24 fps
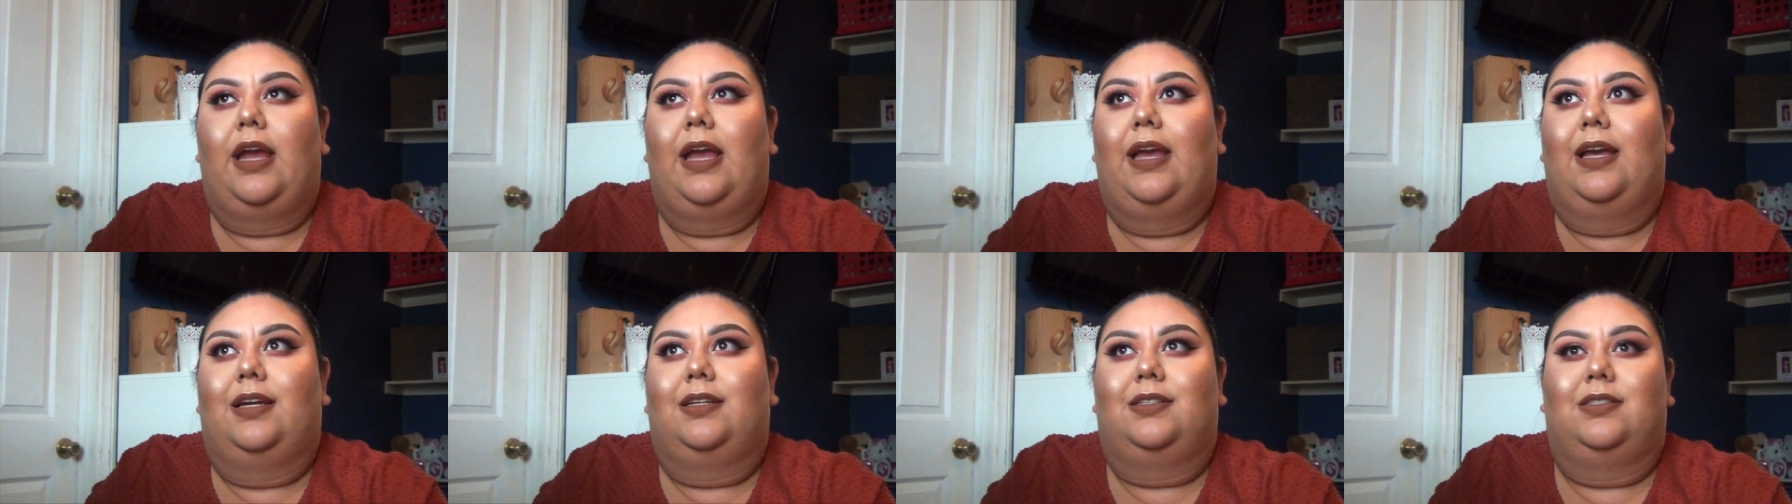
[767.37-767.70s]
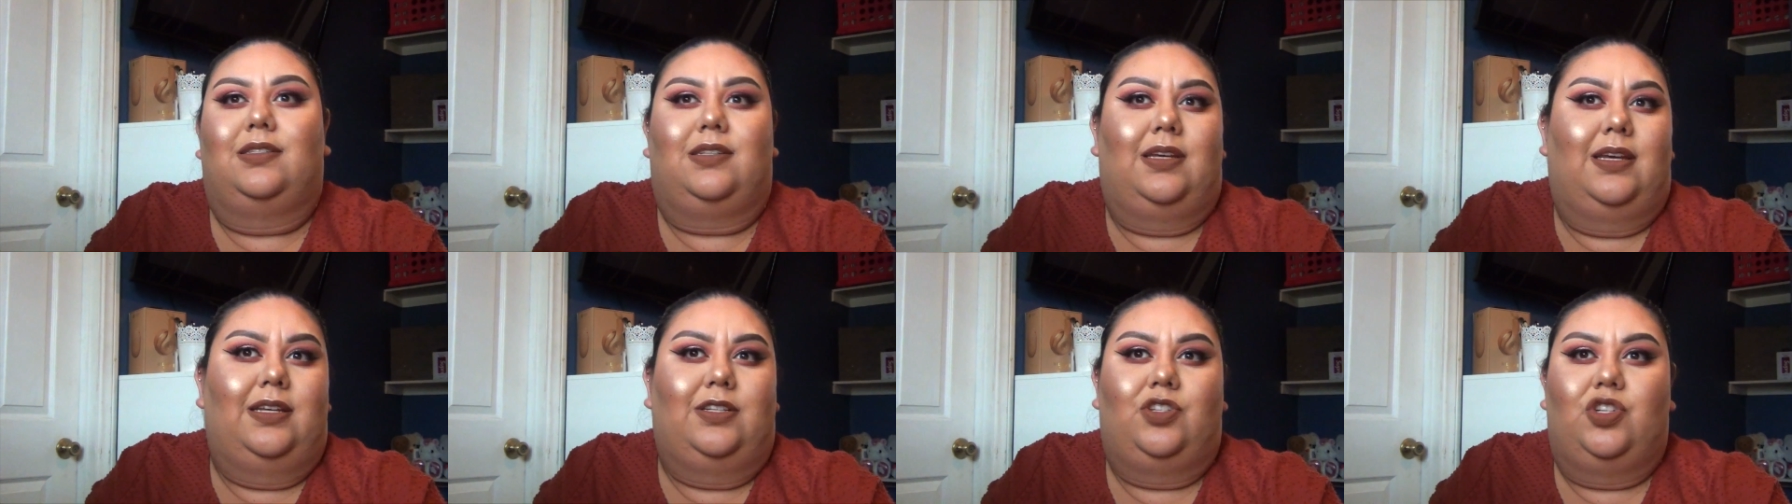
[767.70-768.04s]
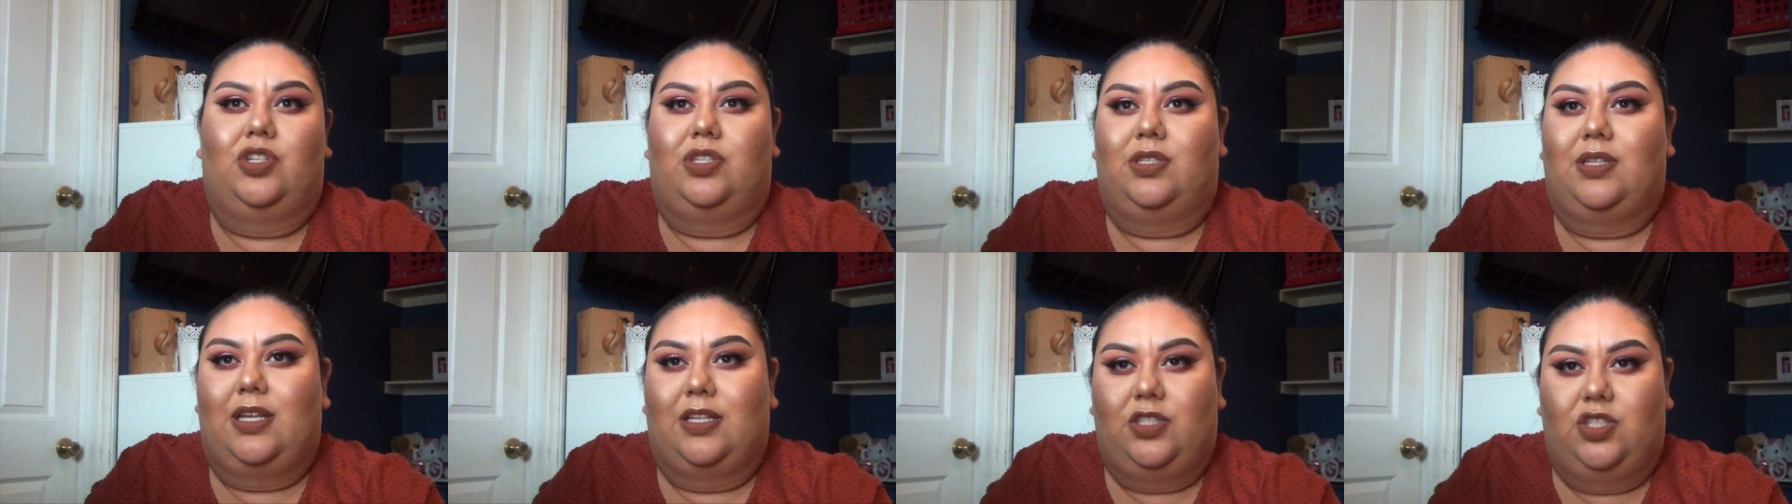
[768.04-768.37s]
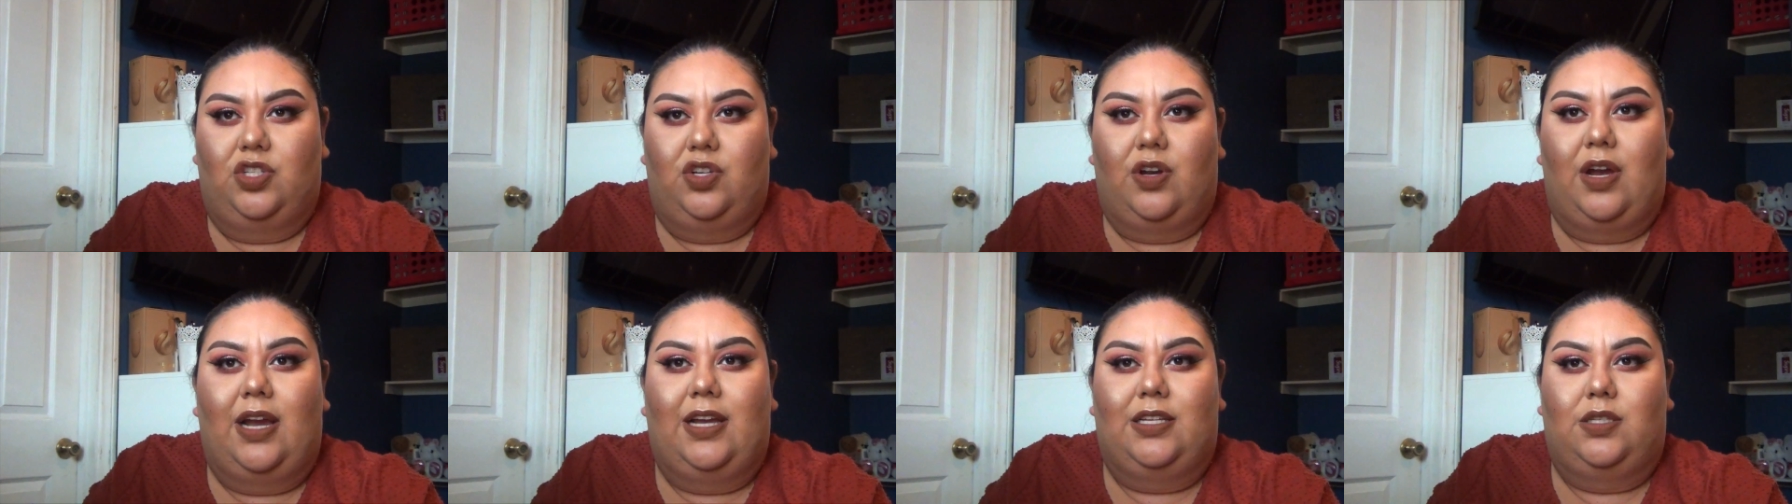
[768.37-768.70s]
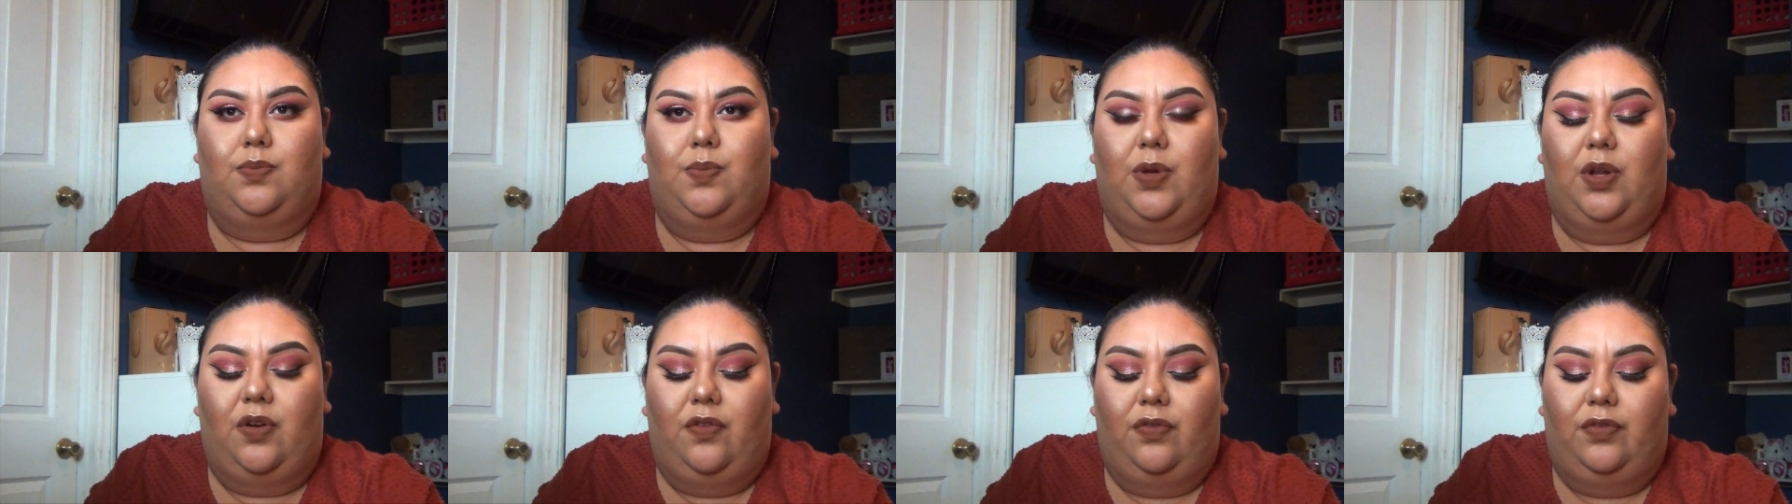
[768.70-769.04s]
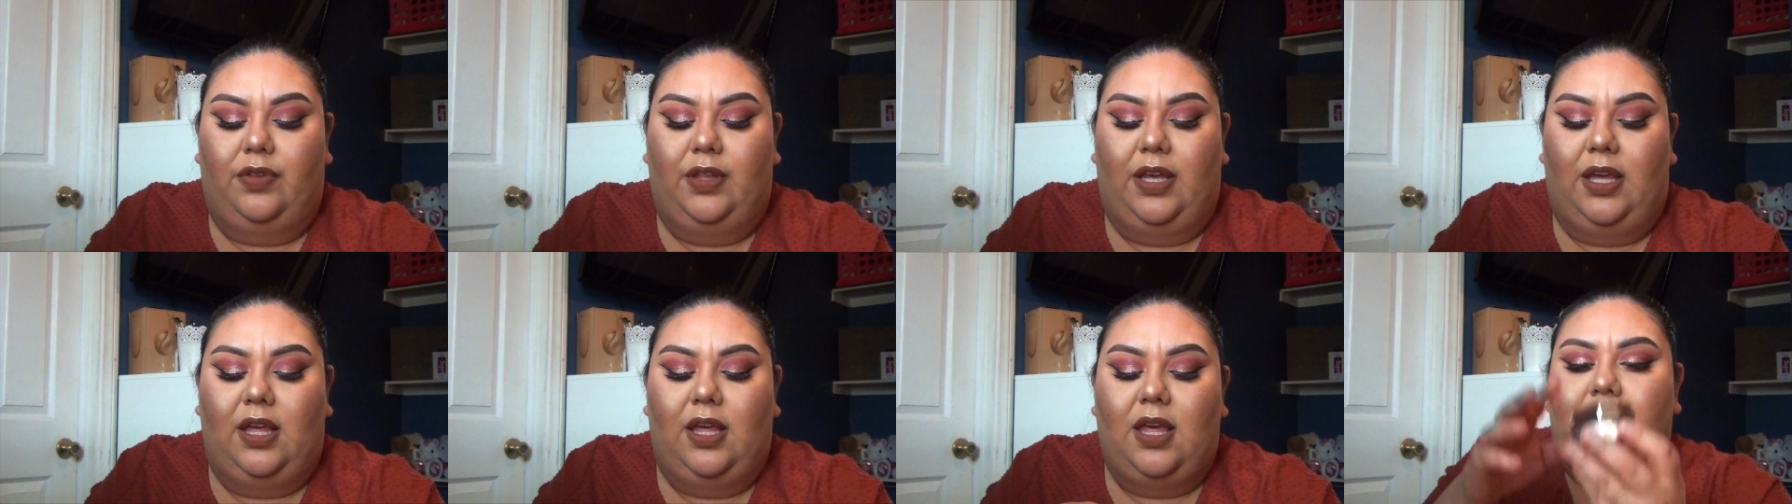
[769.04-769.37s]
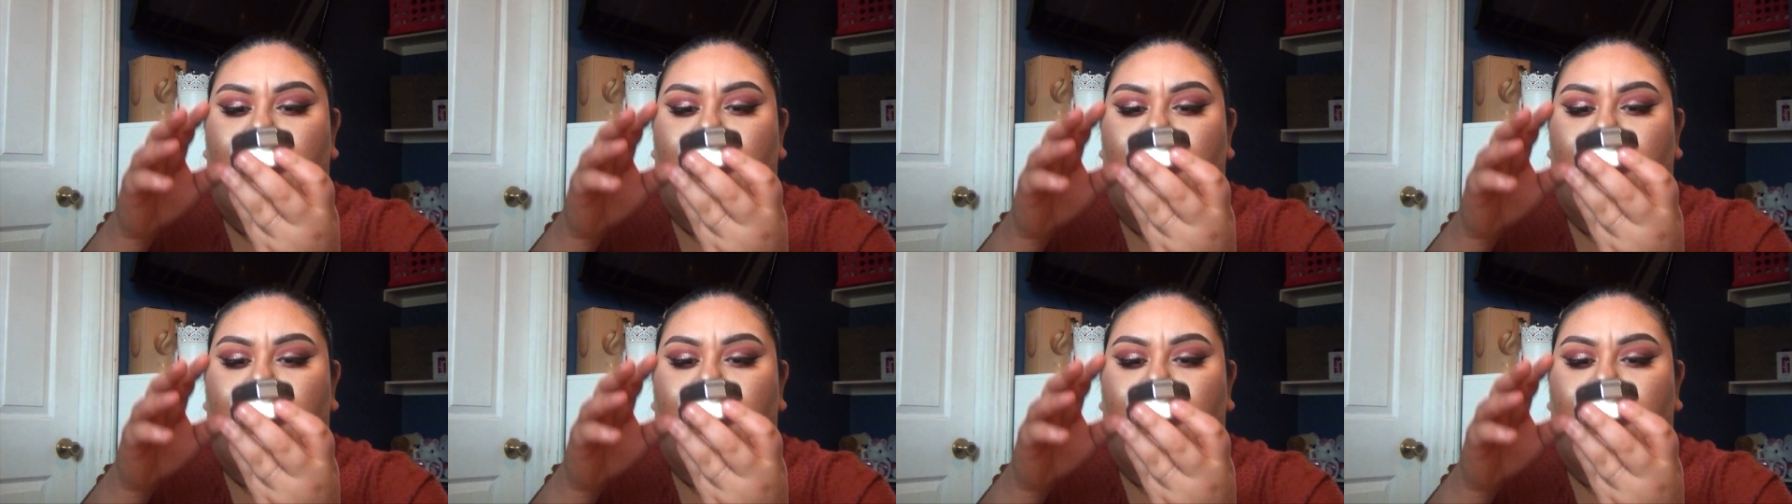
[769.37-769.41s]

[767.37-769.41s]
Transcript: and it just sets your eyes beautifully.